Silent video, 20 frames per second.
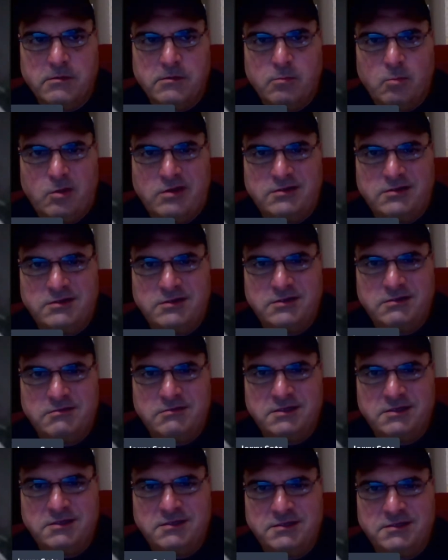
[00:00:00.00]

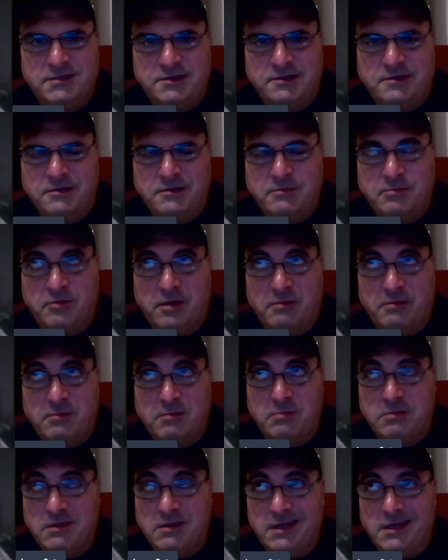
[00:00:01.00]
Wasn't until
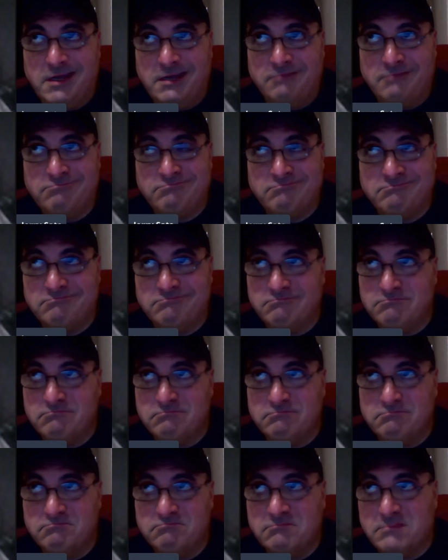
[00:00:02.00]
probably
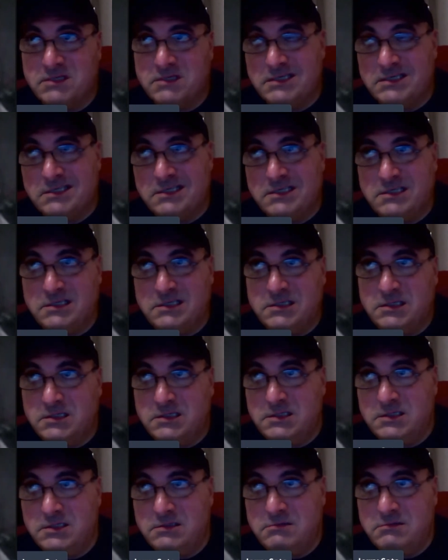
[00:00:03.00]

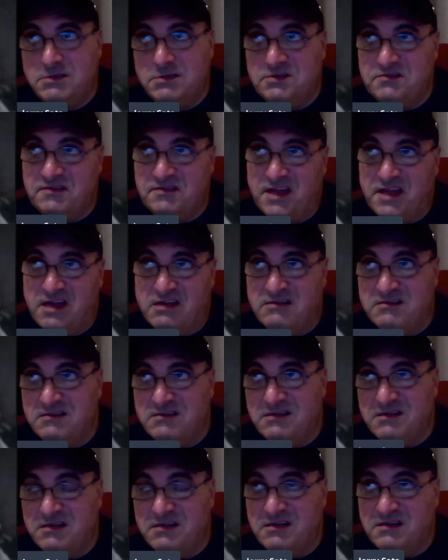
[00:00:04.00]

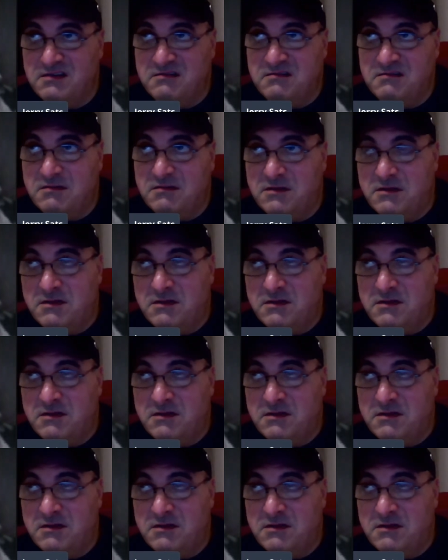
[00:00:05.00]
2000,